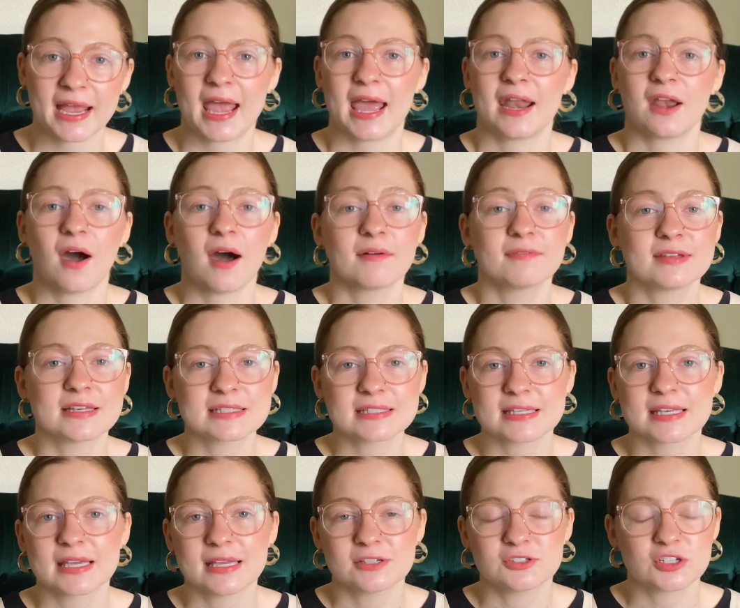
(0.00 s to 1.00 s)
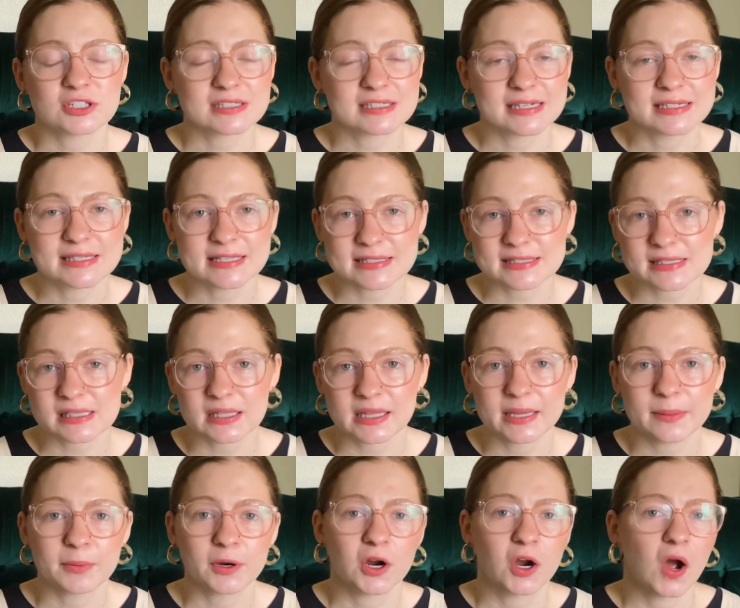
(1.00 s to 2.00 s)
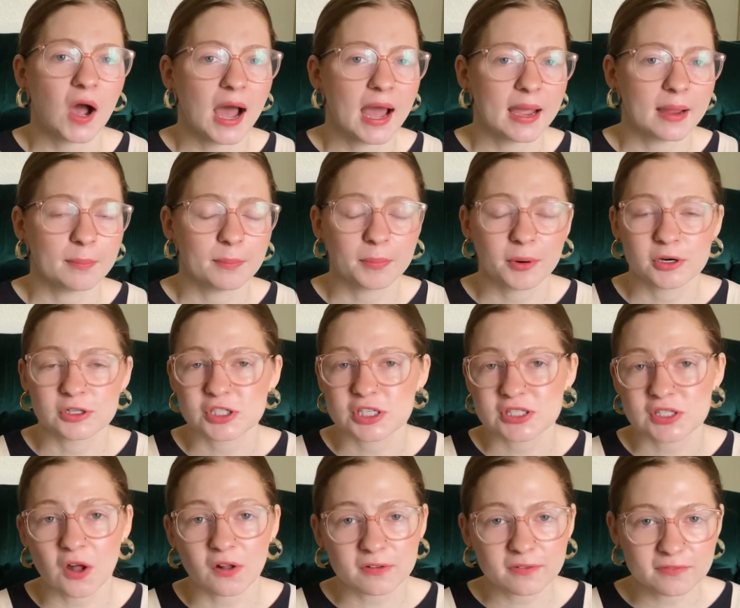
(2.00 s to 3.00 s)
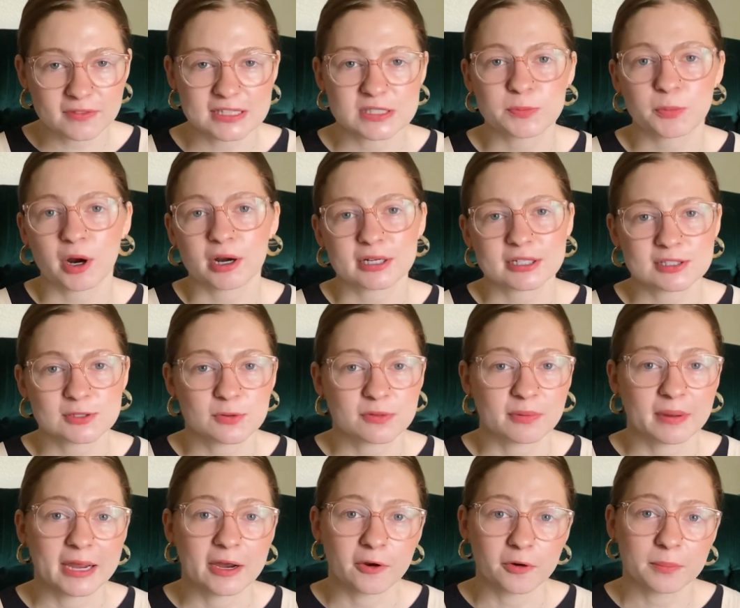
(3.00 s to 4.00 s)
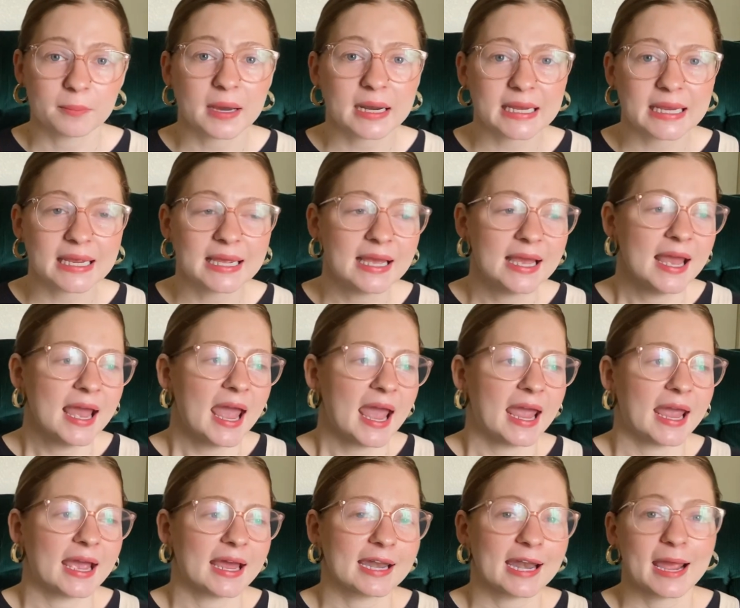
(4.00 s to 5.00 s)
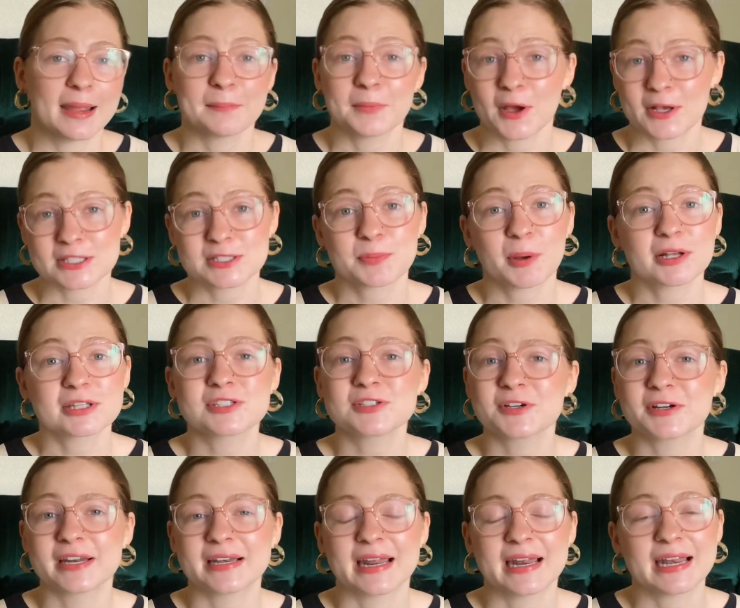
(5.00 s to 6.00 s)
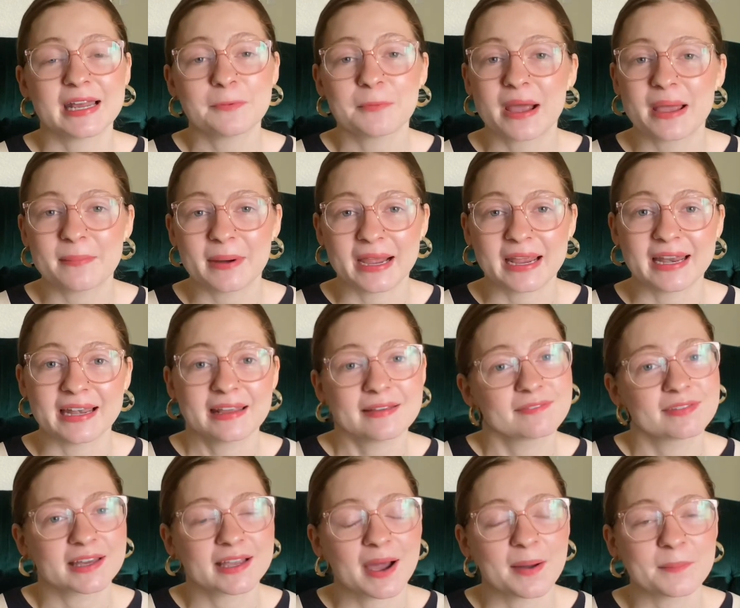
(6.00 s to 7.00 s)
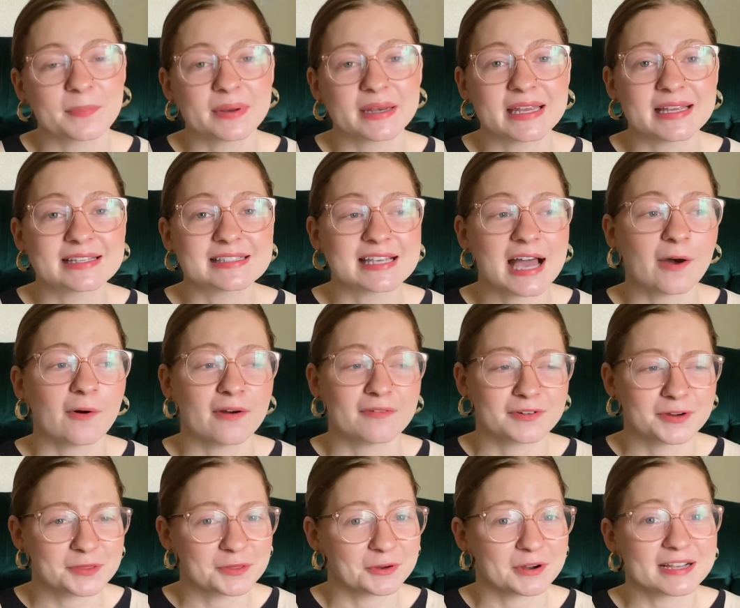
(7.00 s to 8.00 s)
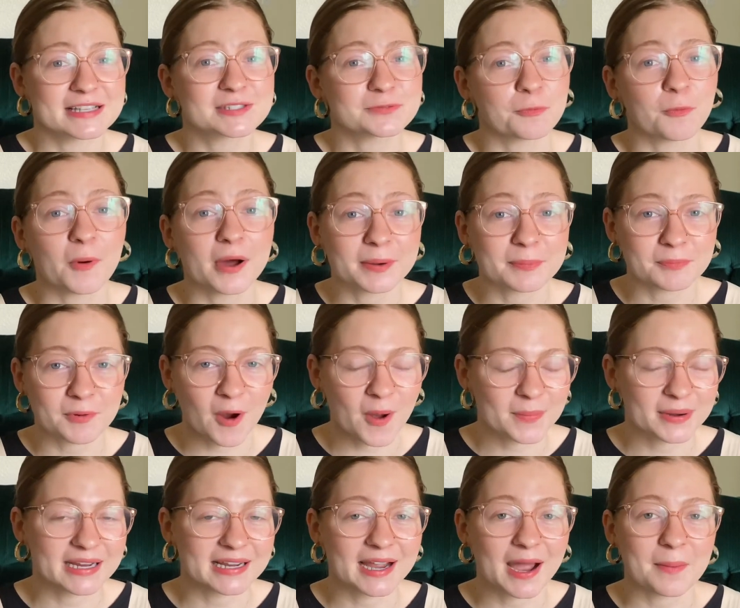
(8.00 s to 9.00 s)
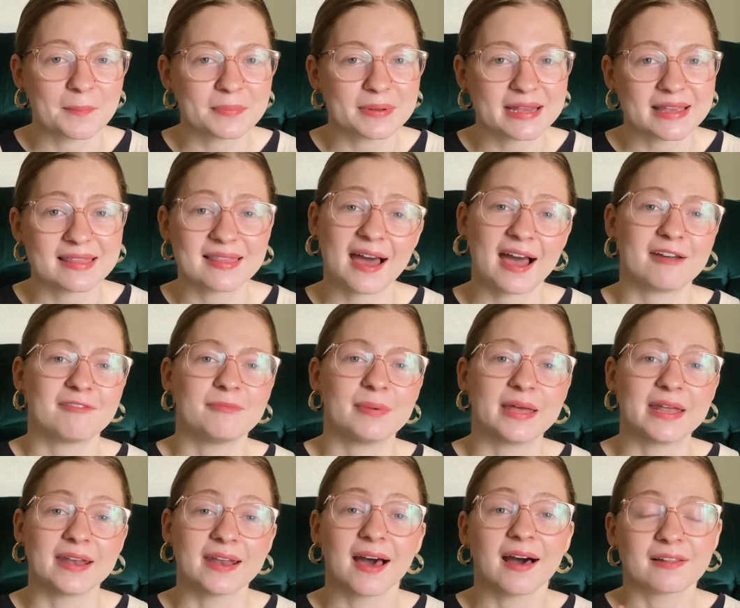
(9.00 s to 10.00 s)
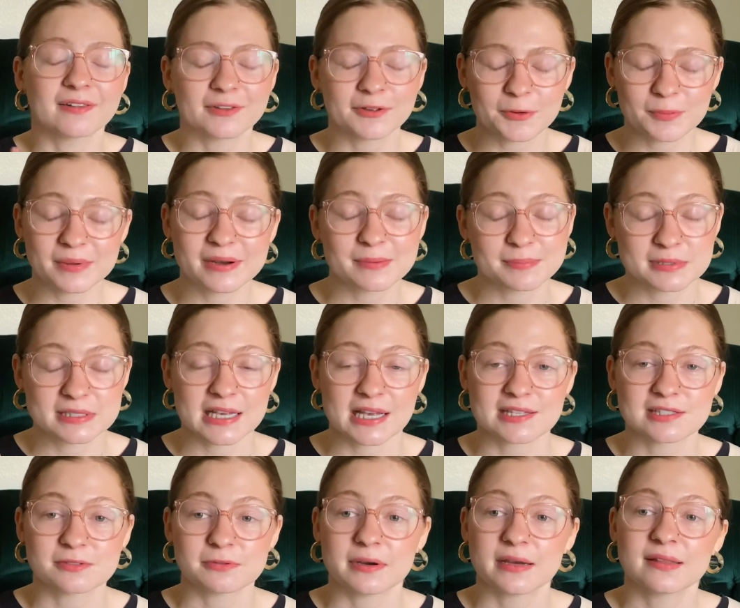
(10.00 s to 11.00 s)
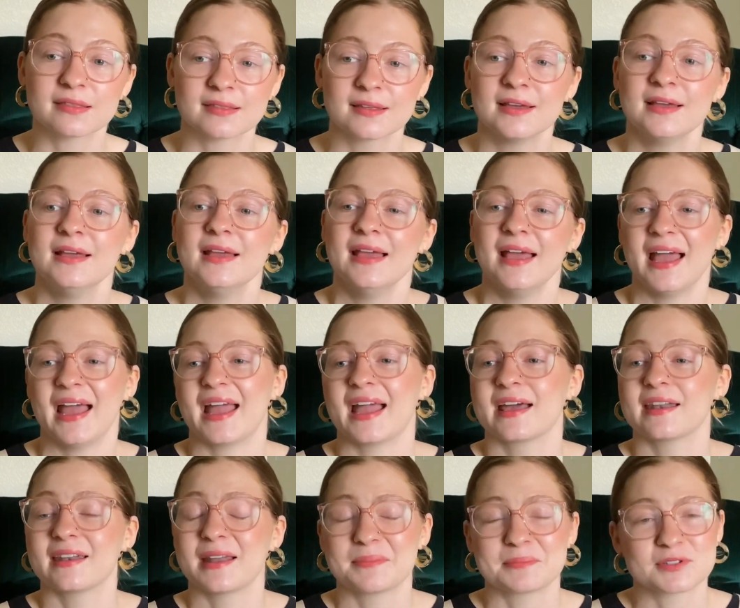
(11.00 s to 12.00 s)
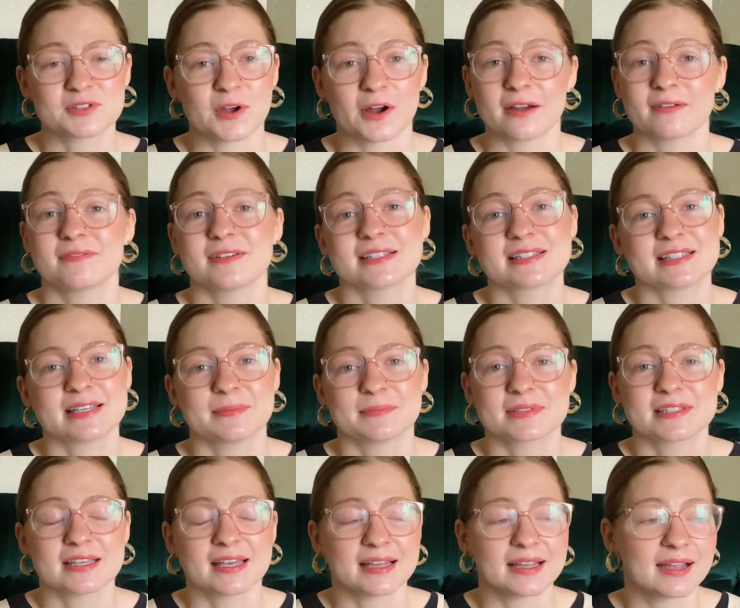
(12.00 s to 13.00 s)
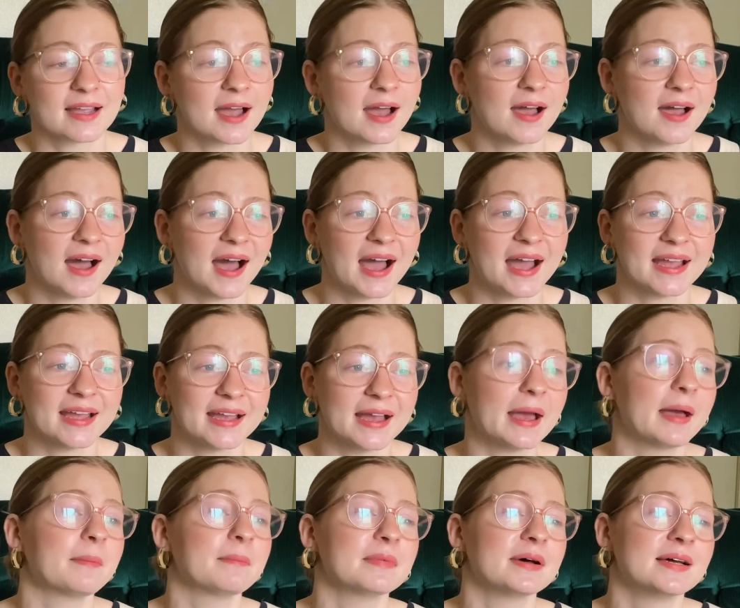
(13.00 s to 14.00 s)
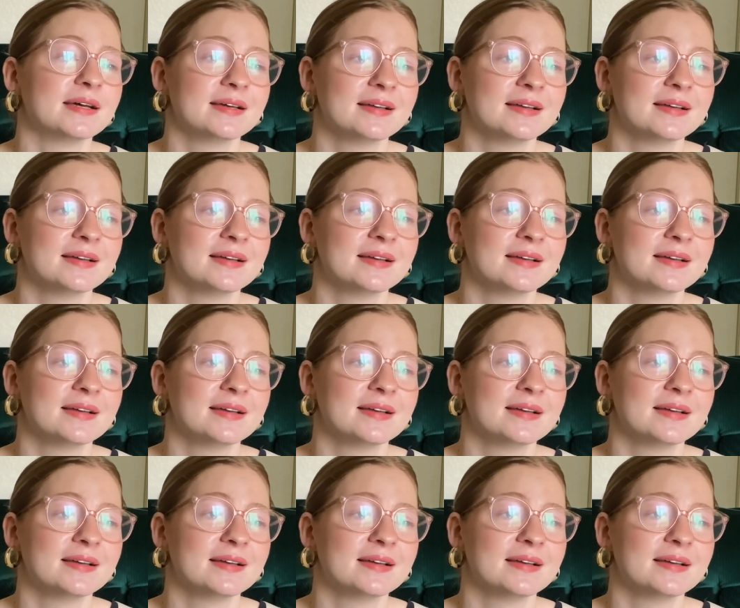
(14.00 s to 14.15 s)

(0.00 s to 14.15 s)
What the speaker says: And obviously, just a disclaimer, I purchased all of these products with my own money and I'm not sponsored in any way by any of the companies. However, there is one prominent company that I've been a little bit obsessed with, and I'm sorry if it seems like I am